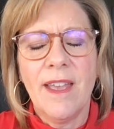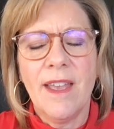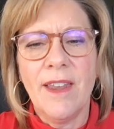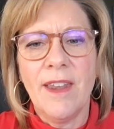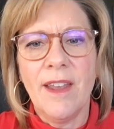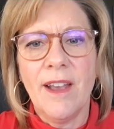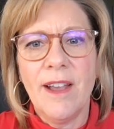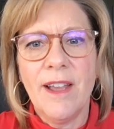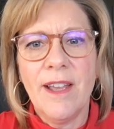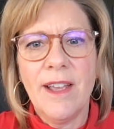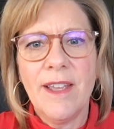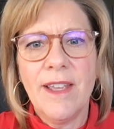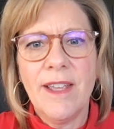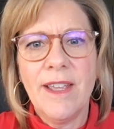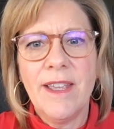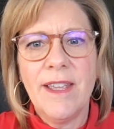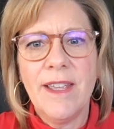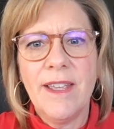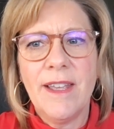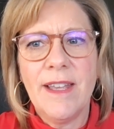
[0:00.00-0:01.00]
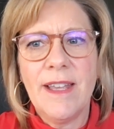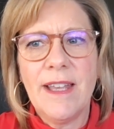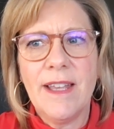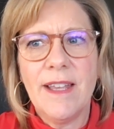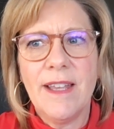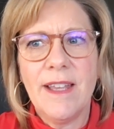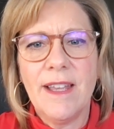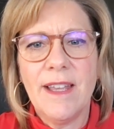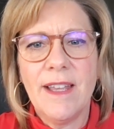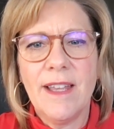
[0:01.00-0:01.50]
And I
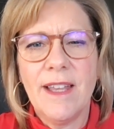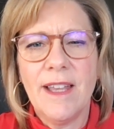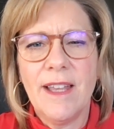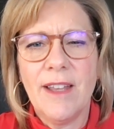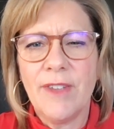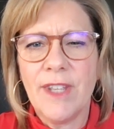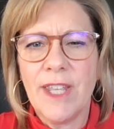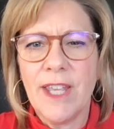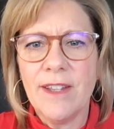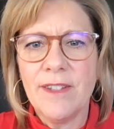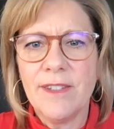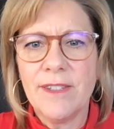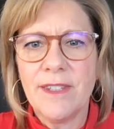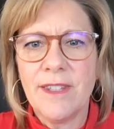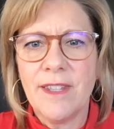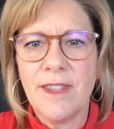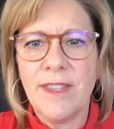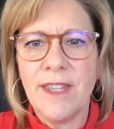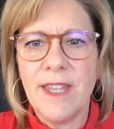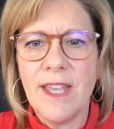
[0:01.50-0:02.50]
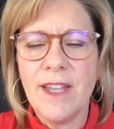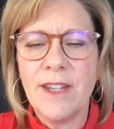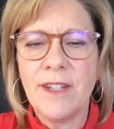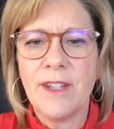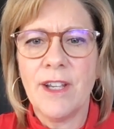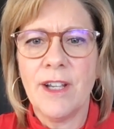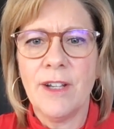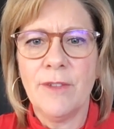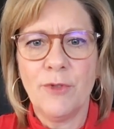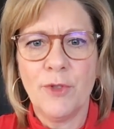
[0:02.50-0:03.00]
have a guess that the
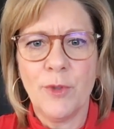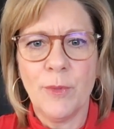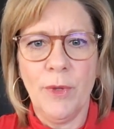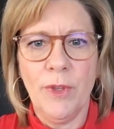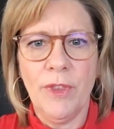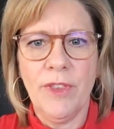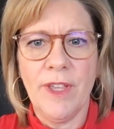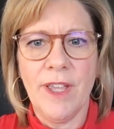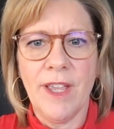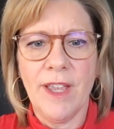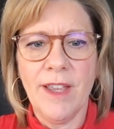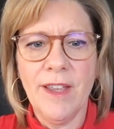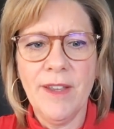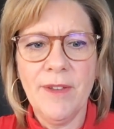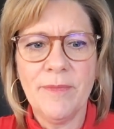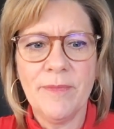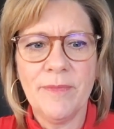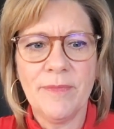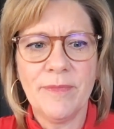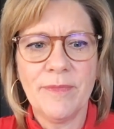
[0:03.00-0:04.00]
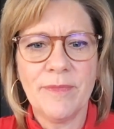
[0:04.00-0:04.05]
uncomfortable thing,